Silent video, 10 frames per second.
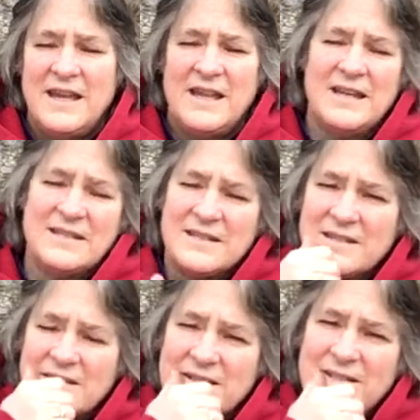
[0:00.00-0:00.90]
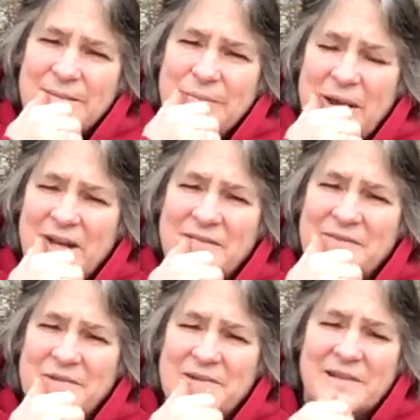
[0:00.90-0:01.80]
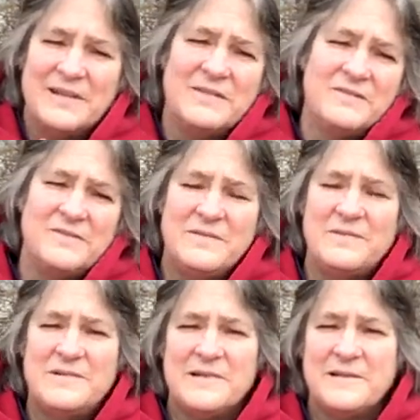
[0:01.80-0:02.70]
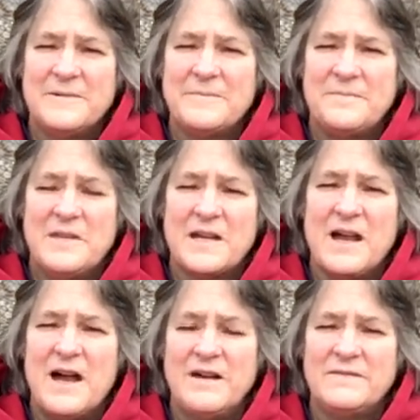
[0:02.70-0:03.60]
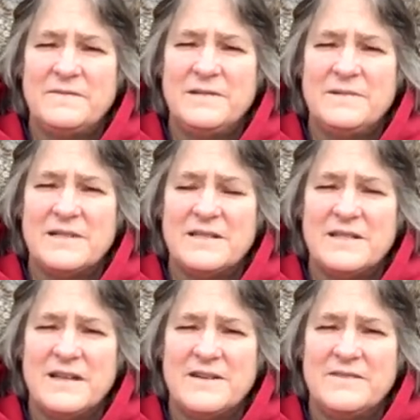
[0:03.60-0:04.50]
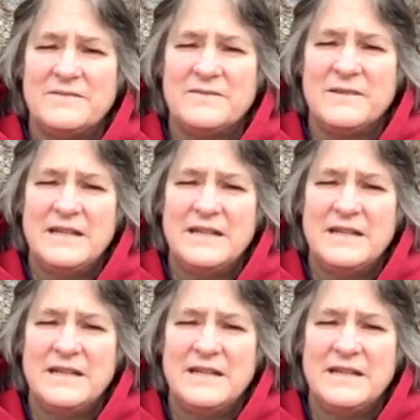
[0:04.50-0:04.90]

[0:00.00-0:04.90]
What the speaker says: And it's a good metaphor for the confluence of